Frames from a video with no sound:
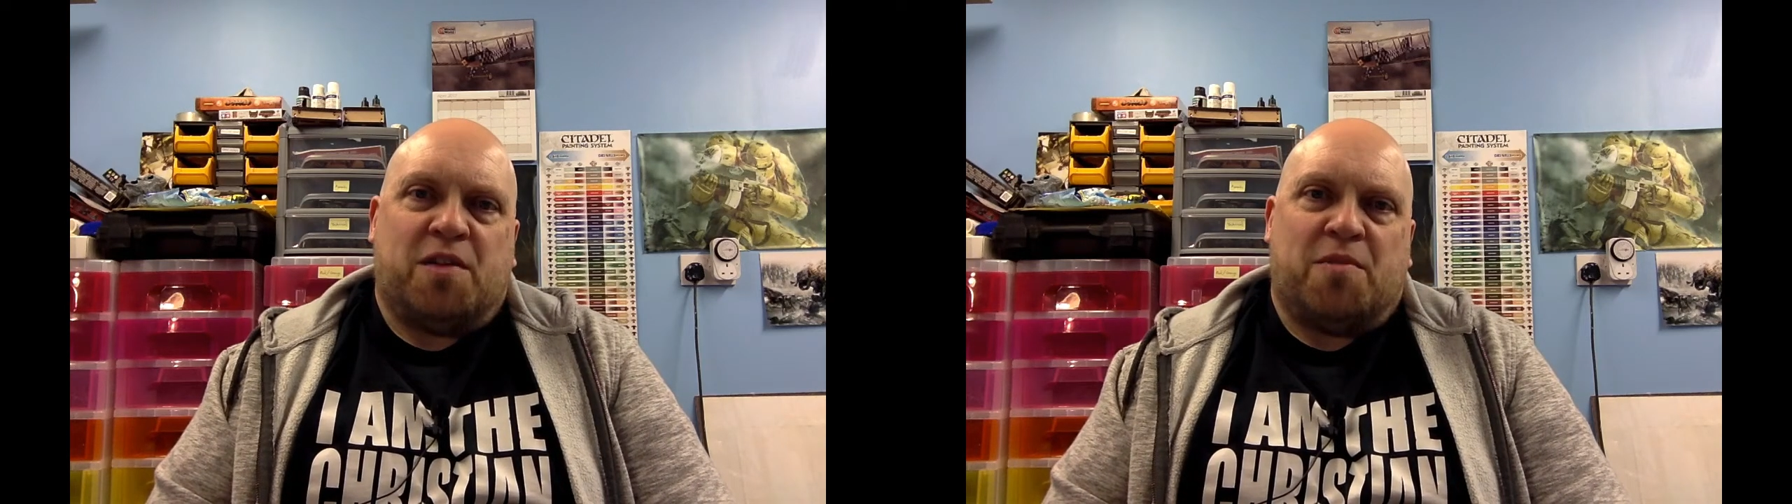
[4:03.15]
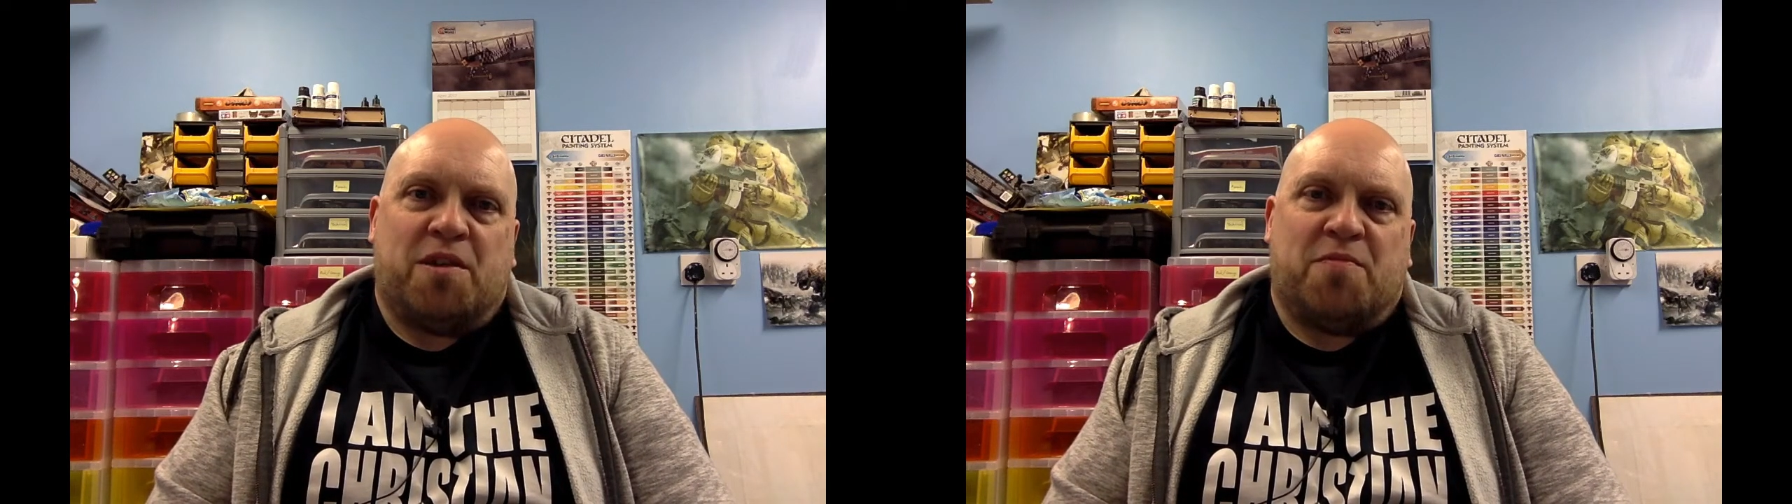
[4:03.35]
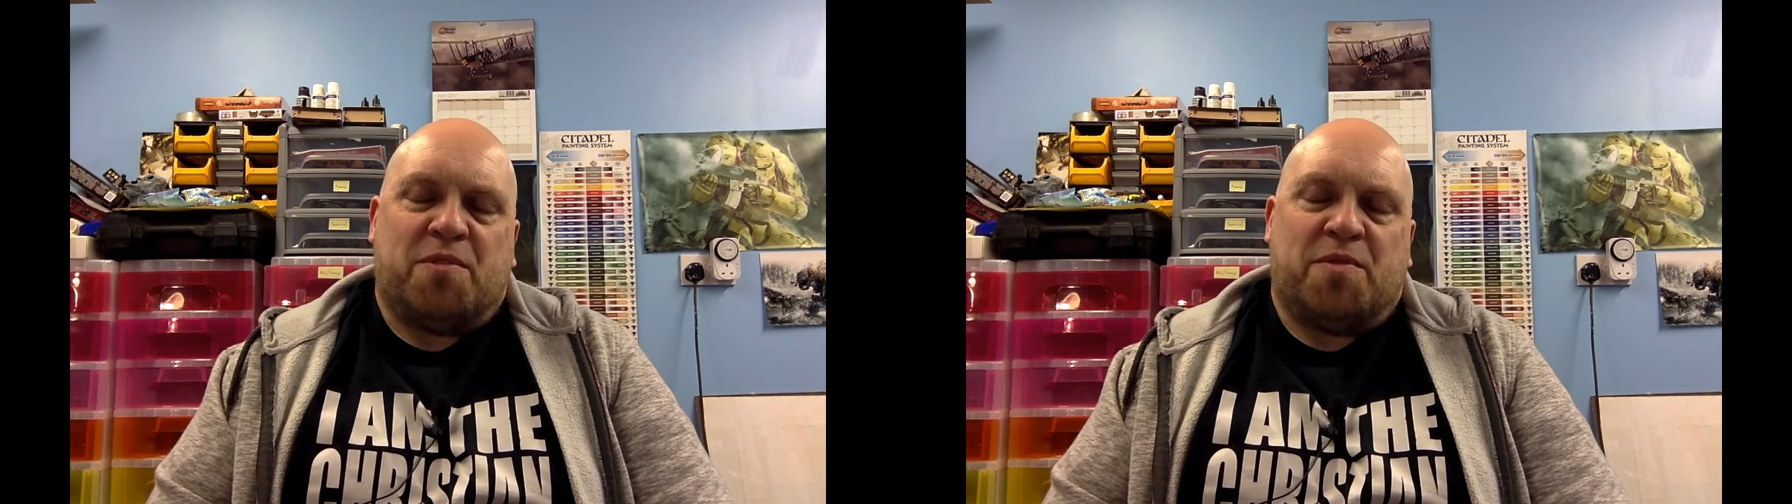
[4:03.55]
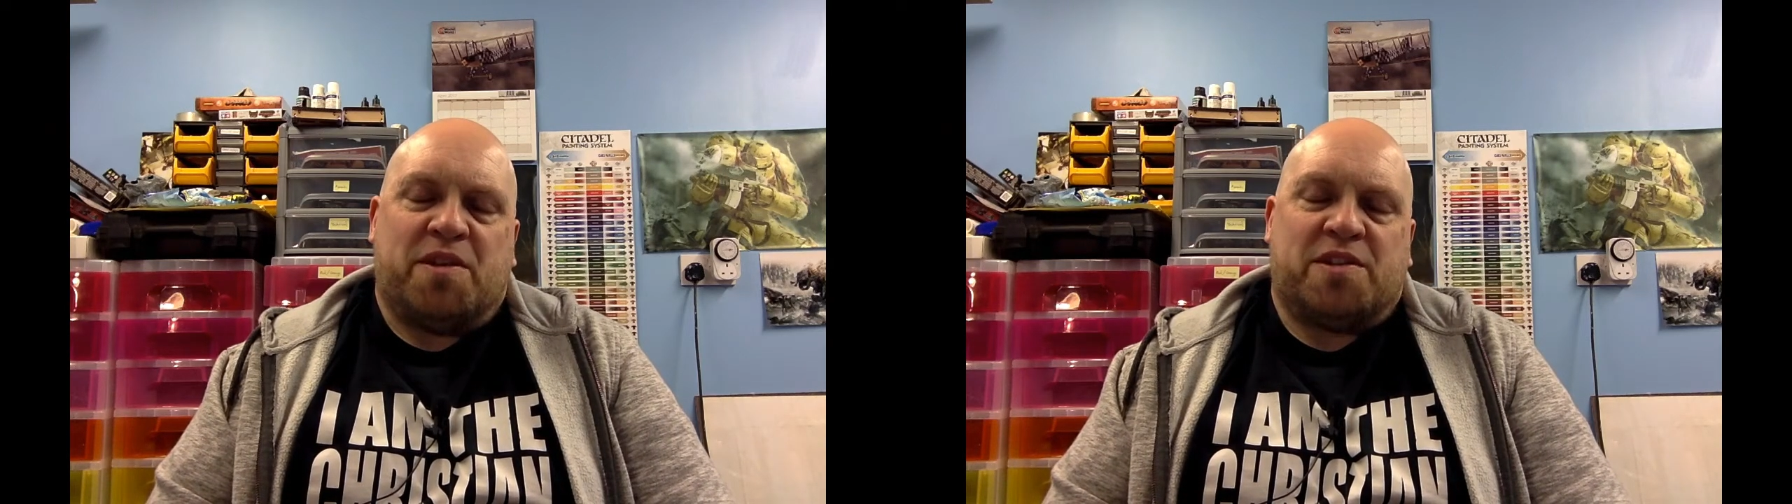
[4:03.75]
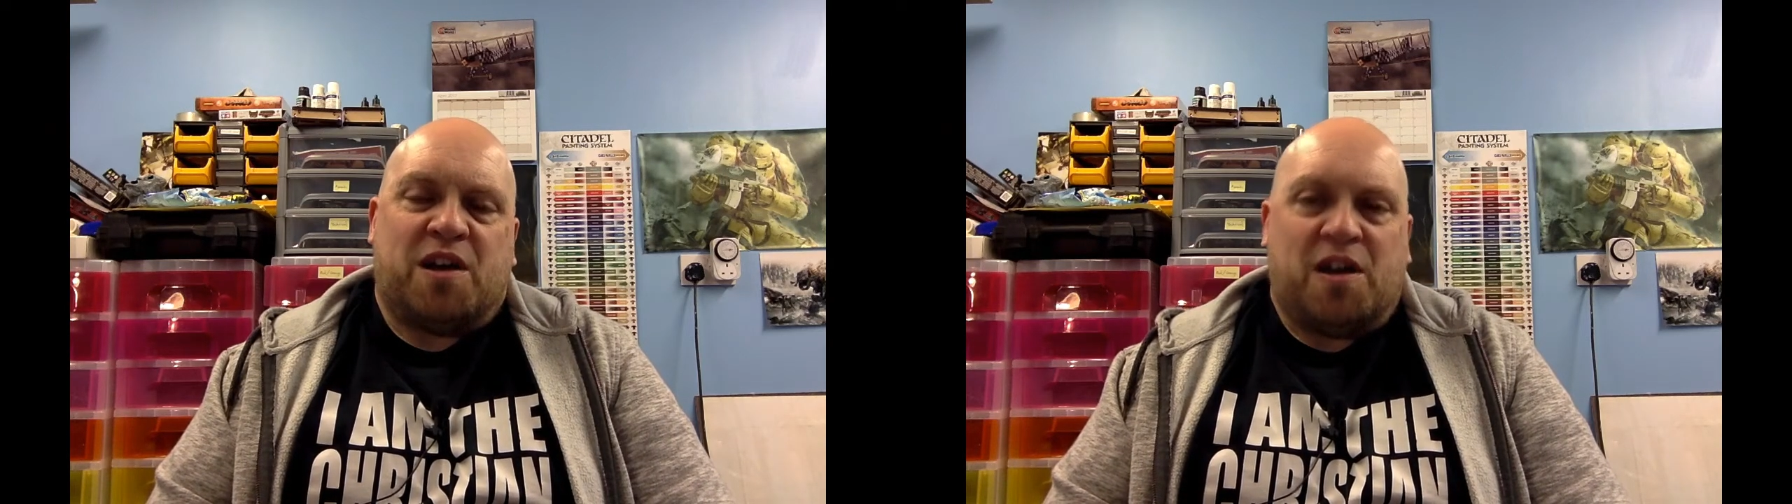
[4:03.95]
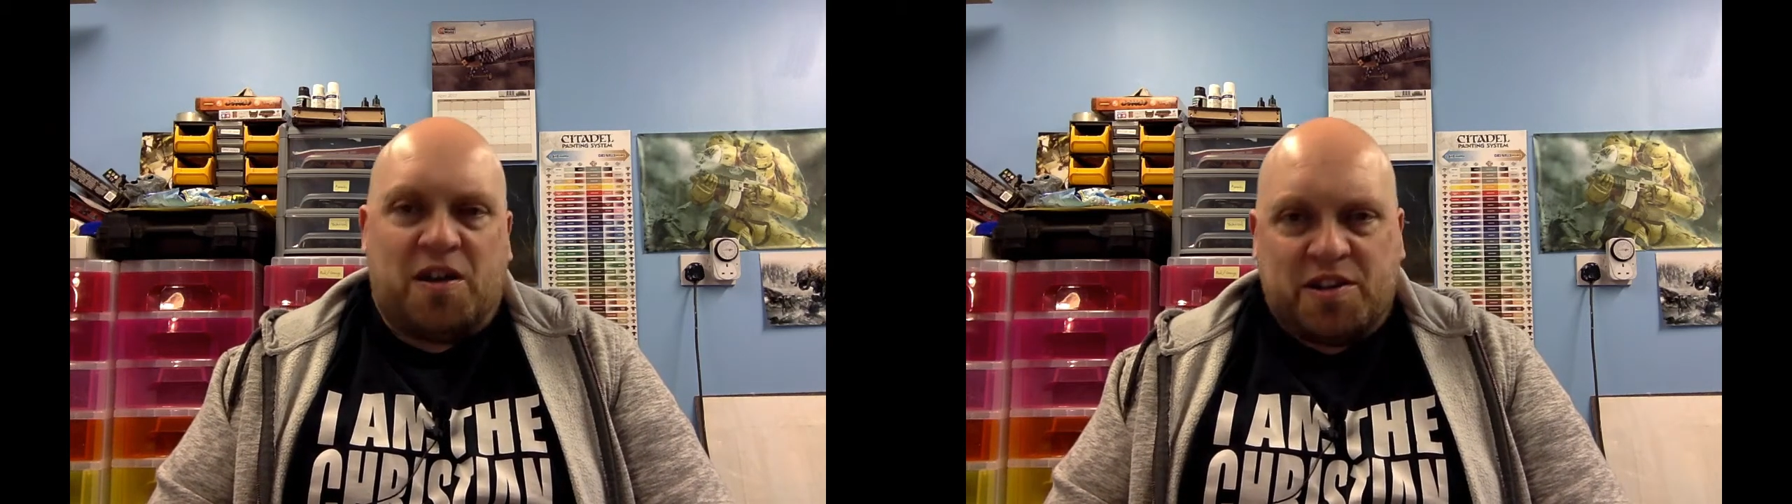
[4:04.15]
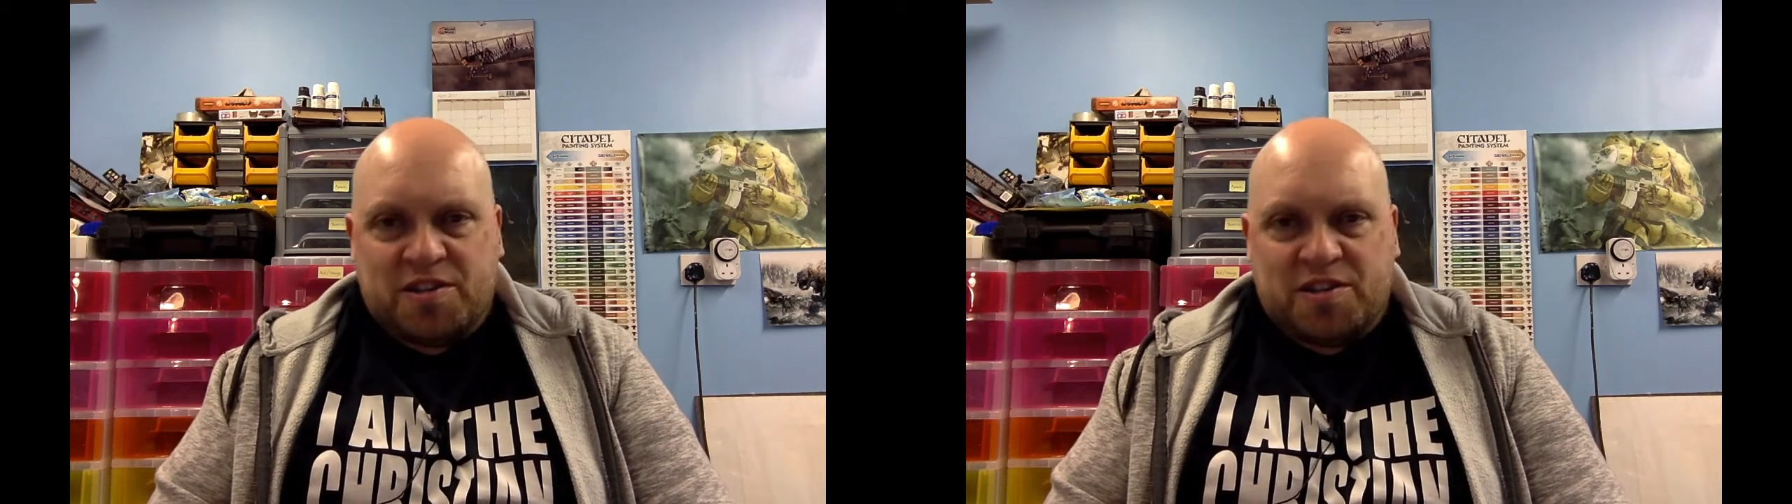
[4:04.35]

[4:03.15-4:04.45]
army at the moment, it's hard,